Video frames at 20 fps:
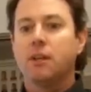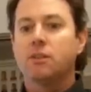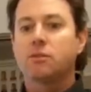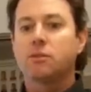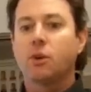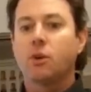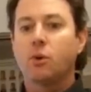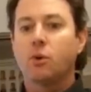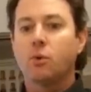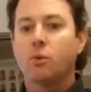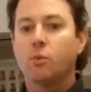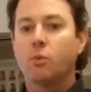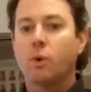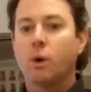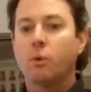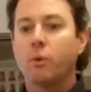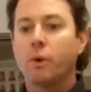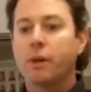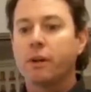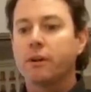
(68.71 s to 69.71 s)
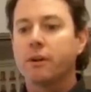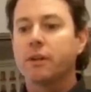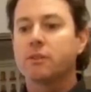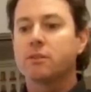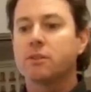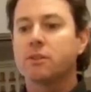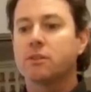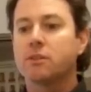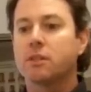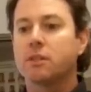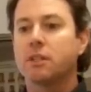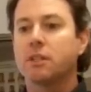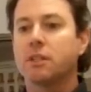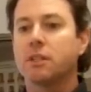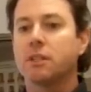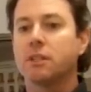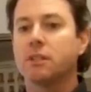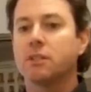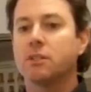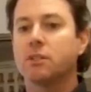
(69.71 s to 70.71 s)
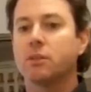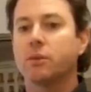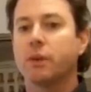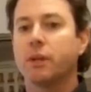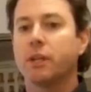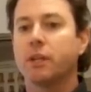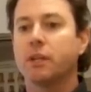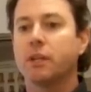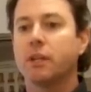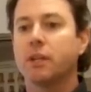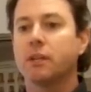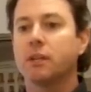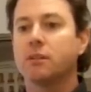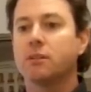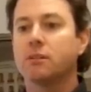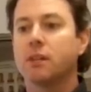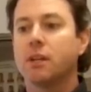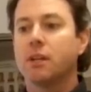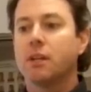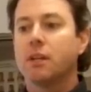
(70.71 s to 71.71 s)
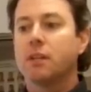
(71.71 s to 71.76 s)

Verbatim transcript: So what we're interested in doing is